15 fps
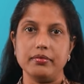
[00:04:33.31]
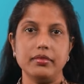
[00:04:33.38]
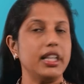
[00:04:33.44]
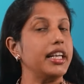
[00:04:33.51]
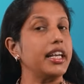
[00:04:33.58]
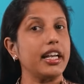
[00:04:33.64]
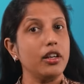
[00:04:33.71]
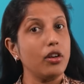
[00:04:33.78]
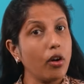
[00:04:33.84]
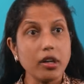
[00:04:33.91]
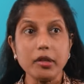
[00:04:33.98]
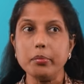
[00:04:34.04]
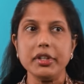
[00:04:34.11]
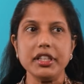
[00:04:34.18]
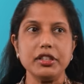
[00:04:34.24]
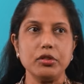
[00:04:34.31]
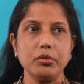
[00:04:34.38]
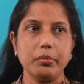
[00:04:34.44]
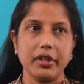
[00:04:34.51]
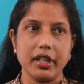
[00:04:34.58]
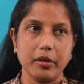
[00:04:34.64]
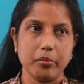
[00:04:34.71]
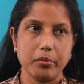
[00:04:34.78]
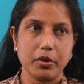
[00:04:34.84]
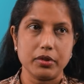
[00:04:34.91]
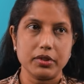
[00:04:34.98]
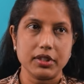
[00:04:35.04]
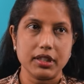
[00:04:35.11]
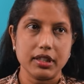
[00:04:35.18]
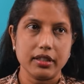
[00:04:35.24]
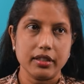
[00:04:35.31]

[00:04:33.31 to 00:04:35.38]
They cannot be superimposed.